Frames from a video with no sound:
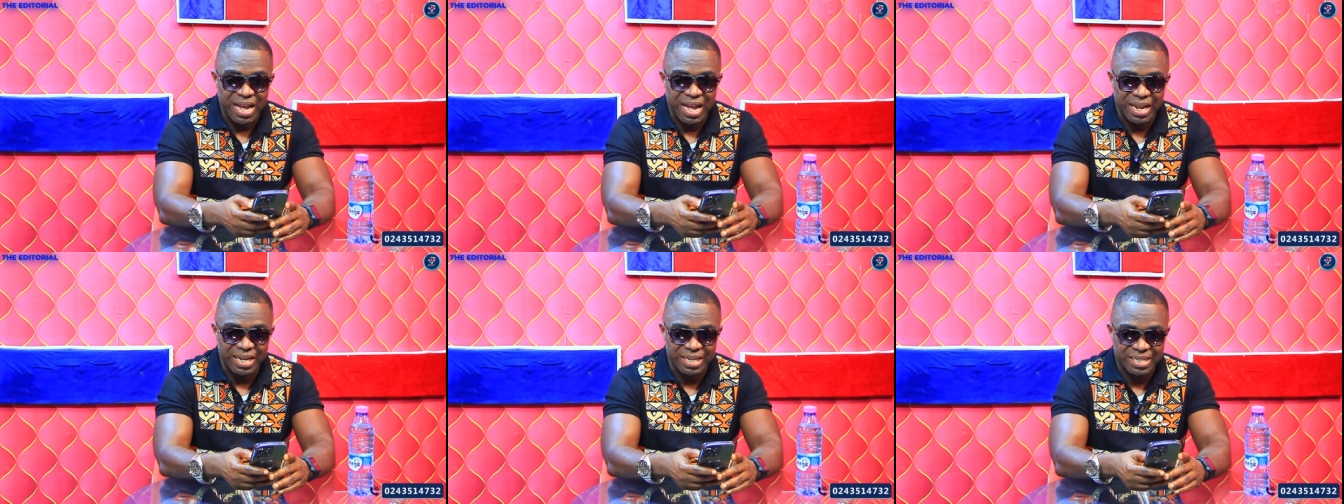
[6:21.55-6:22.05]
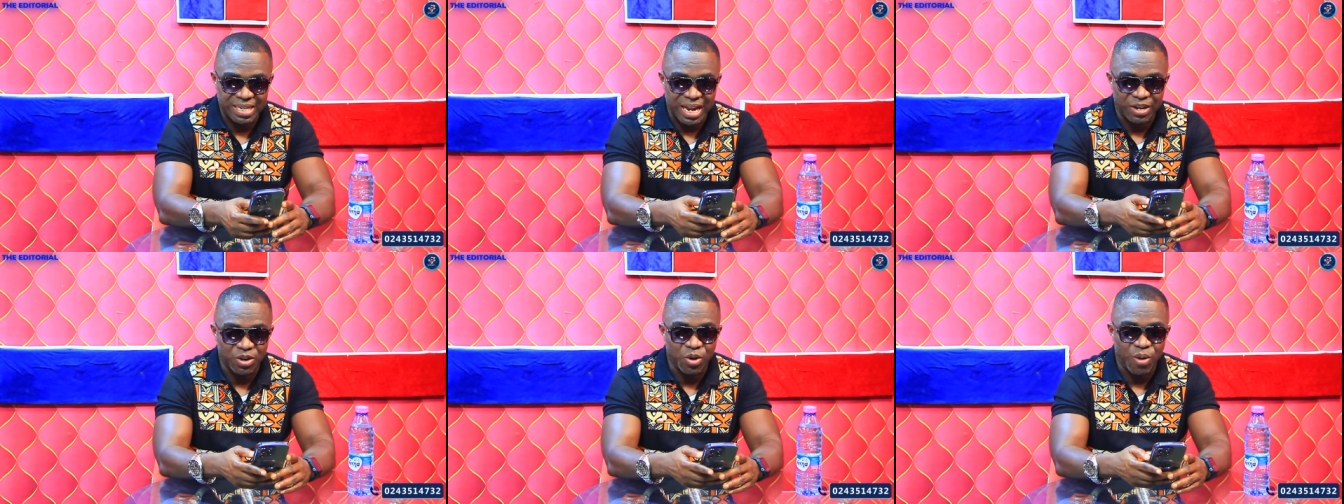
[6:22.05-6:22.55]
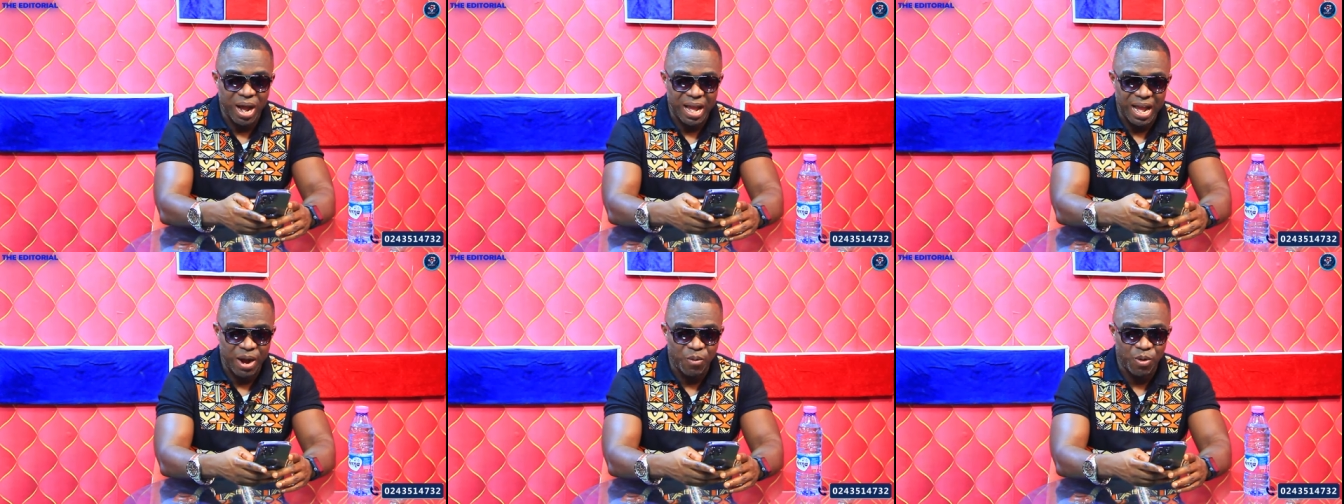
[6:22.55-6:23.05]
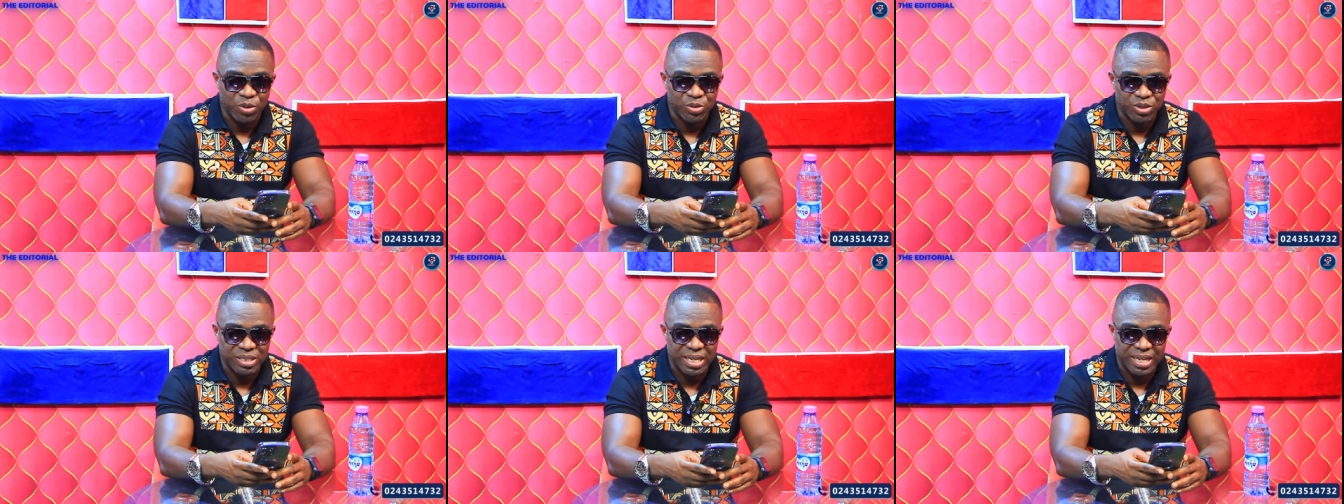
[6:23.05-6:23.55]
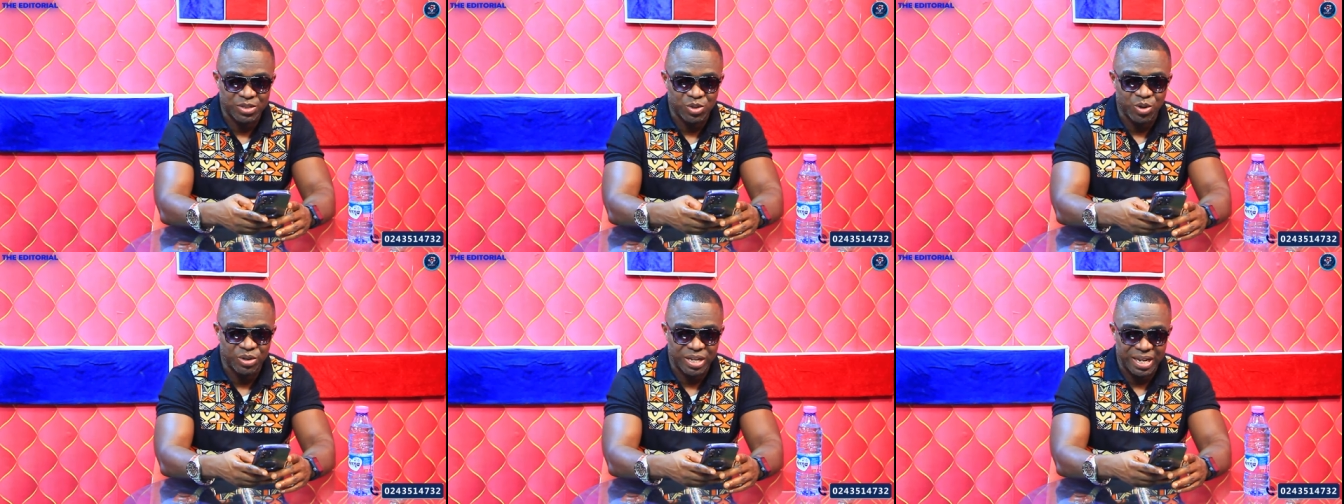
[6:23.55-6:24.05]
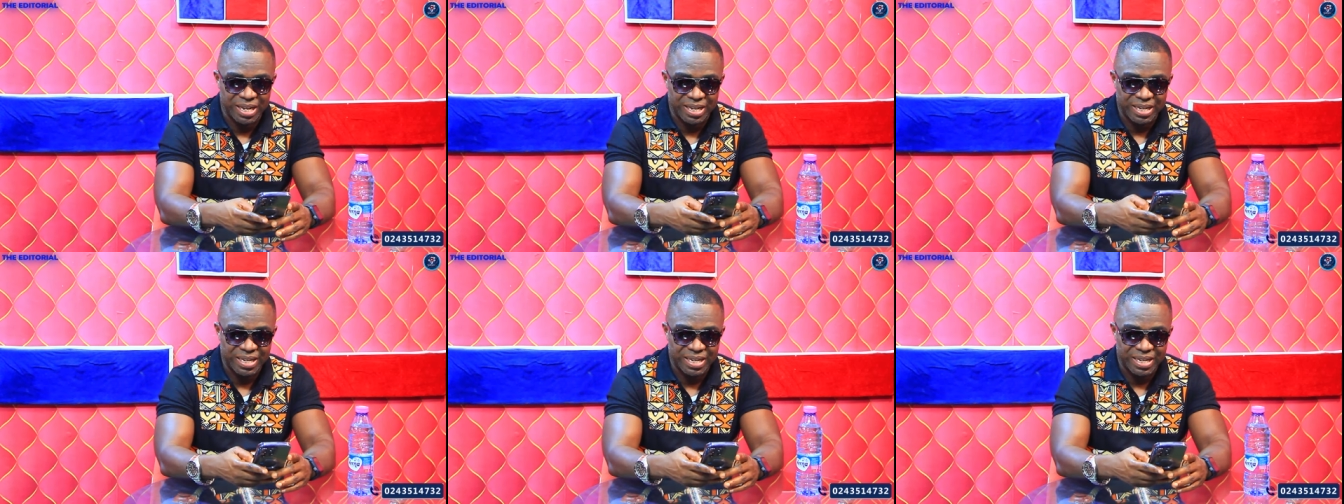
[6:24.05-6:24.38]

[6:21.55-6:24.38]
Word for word: And I know why I want to take a tour there.